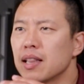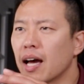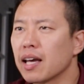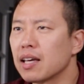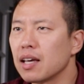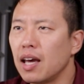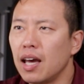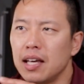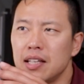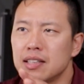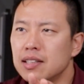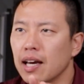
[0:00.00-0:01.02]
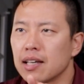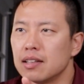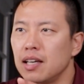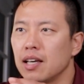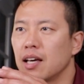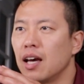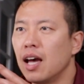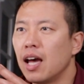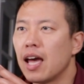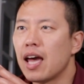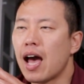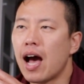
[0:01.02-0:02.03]
like any technique,
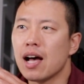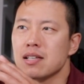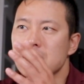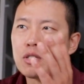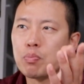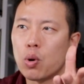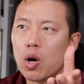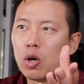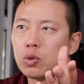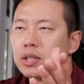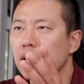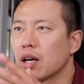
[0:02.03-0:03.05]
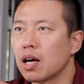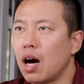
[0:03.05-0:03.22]
it has its pros and